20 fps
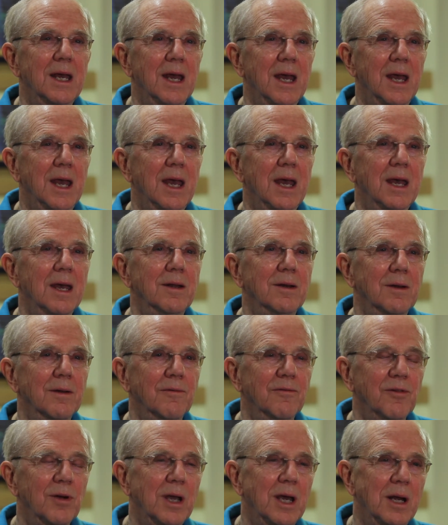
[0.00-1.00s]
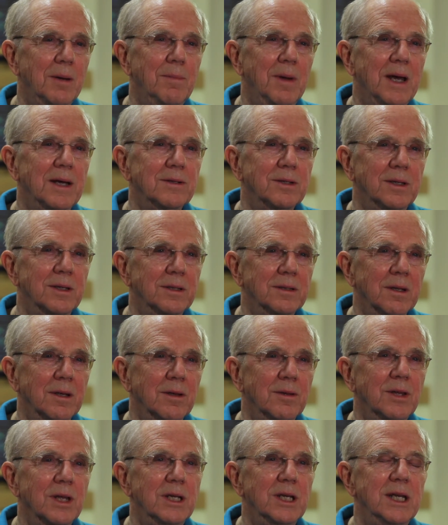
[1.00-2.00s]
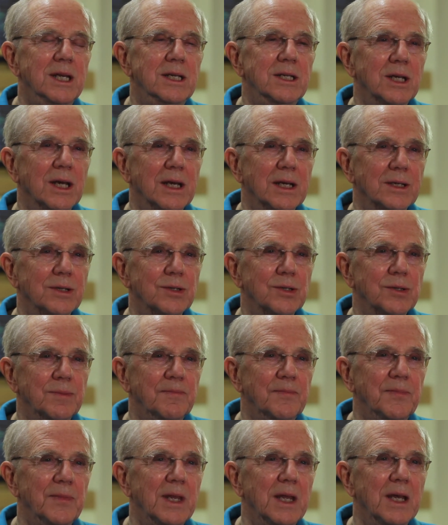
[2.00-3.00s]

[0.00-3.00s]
and forget about the, the details.